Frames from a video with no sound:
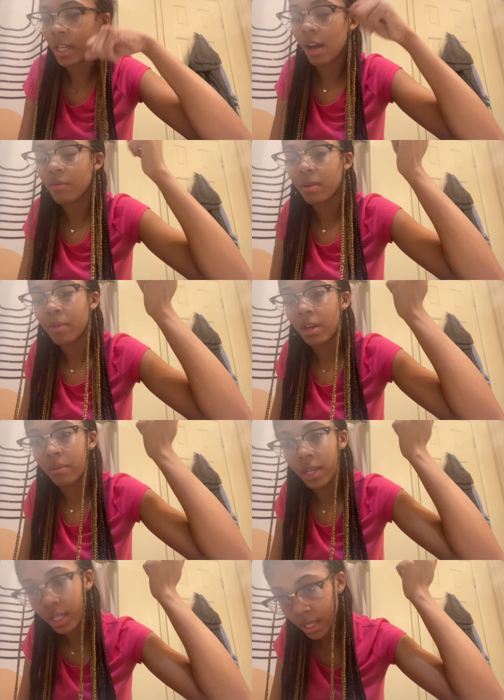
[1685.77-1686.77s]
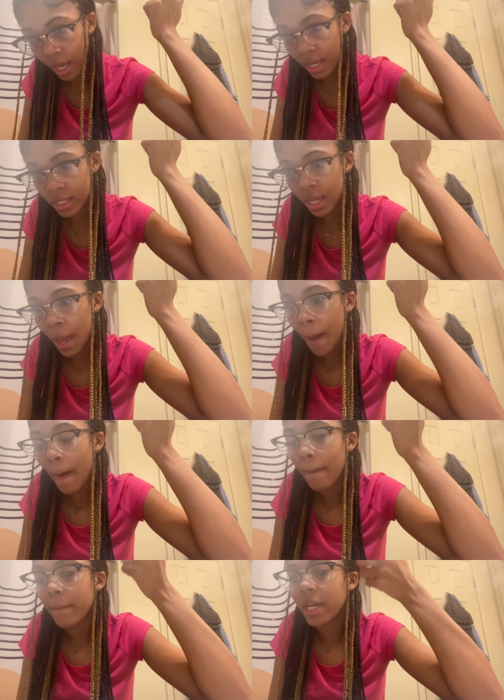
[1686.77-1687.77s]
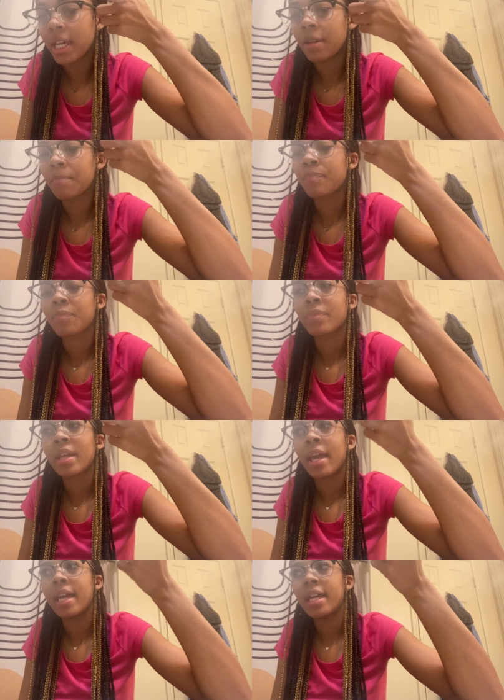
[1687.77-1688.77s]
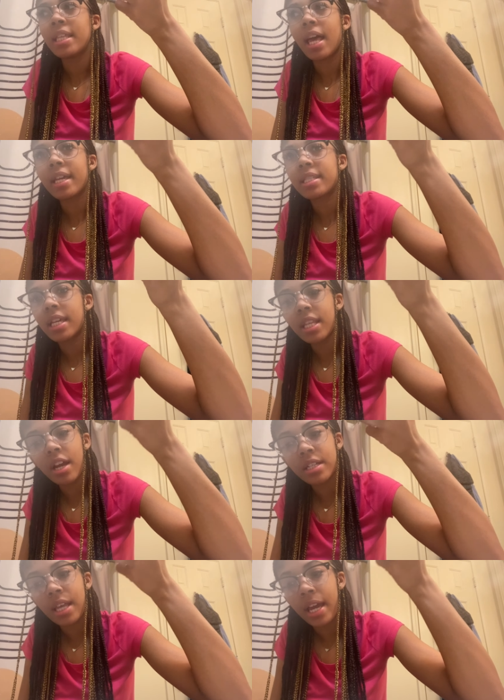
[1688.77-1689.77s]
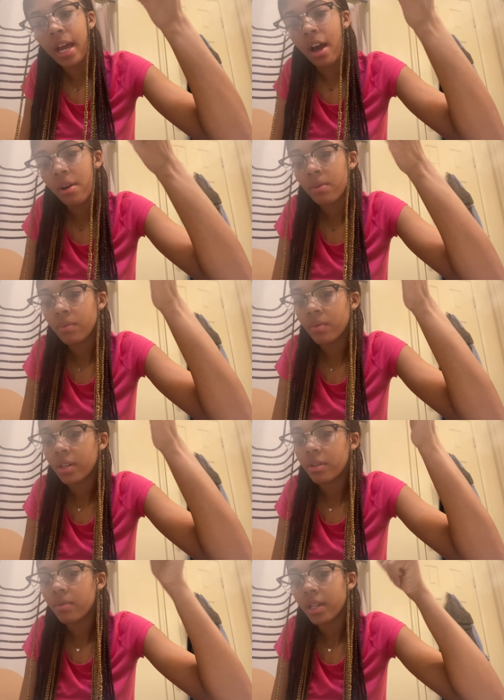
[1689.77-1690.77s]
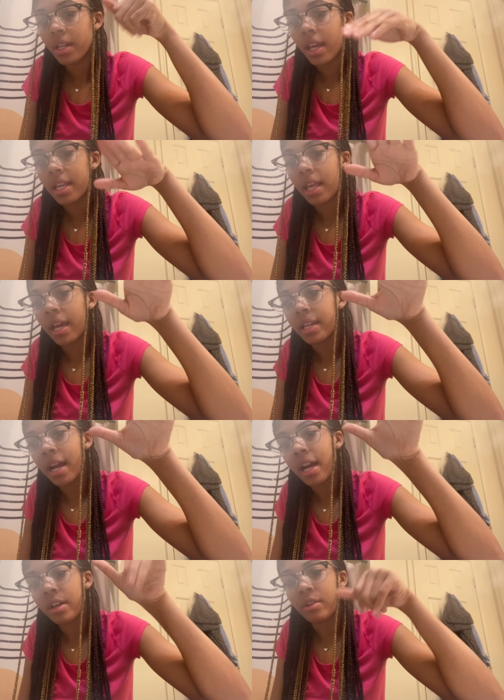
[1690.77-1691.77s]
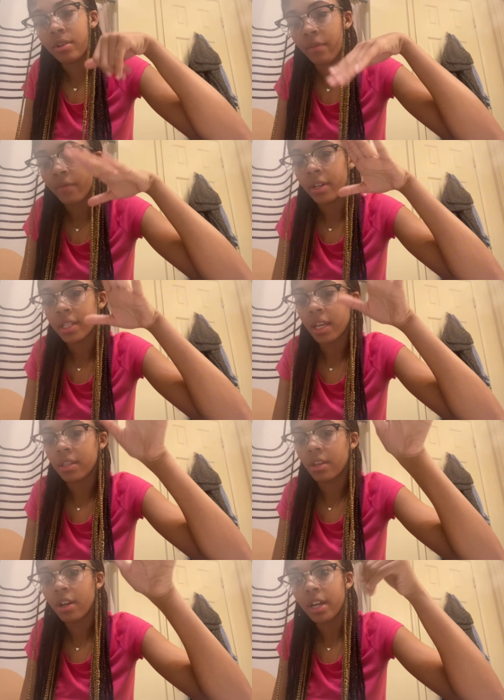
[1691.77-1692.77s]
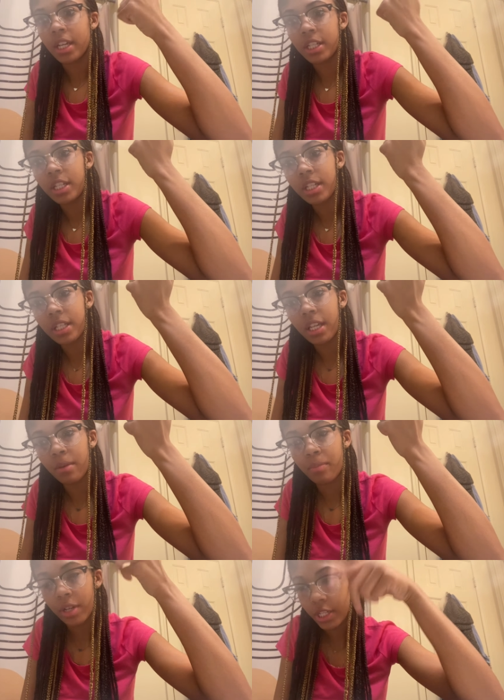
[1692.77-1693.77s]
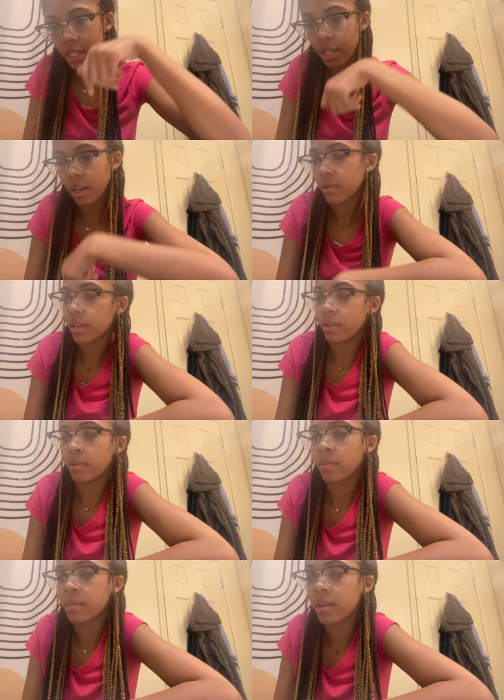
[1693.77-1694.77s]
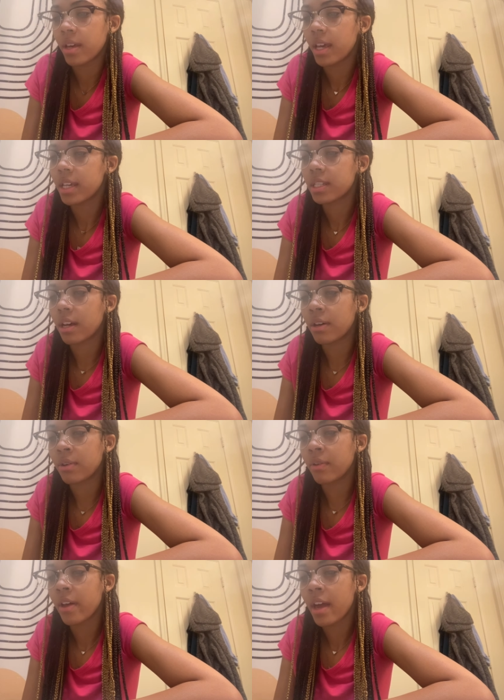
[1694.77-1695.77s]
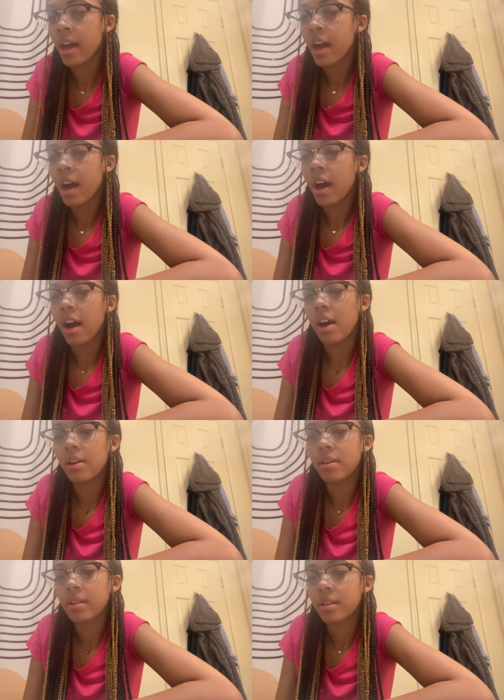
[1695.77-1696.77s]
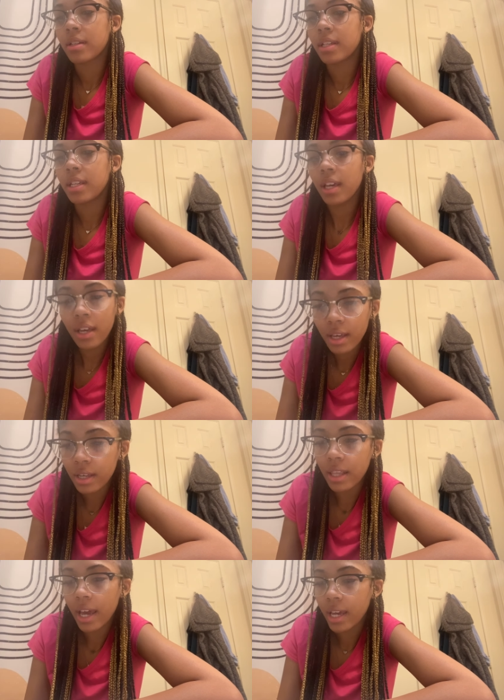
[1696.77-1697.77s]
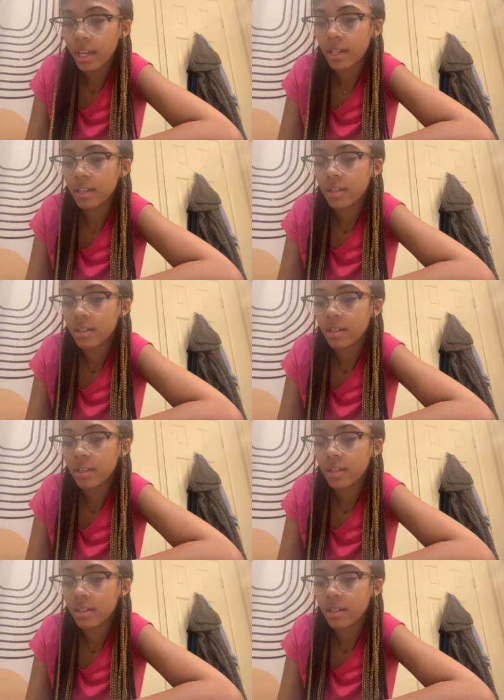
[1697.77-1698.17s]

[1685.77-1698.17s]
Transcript: I would have been on his case. But he like telling her like, I don't want to do none of that. Like, I got a girlfriend and third, and she just keep pushing it on him. So, yeah, oh, yeah, like,